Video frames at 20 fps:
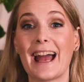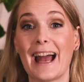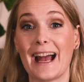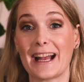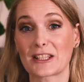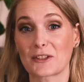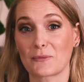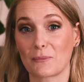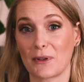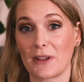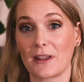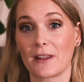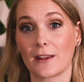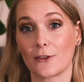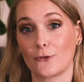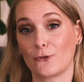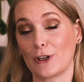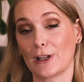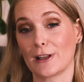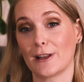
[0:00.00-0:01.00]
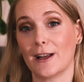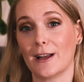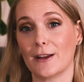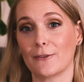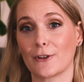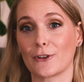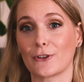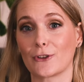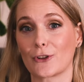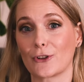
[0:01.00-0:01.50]
as pink in real life
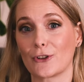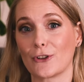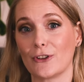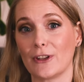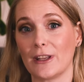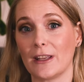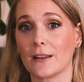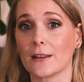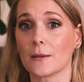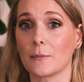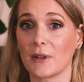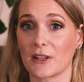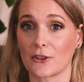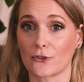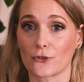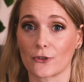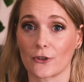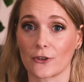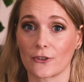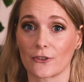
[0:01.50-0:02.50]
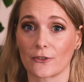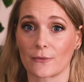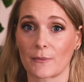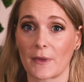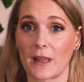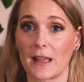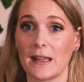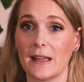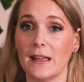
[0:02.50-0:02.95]
as you can see in the pictures.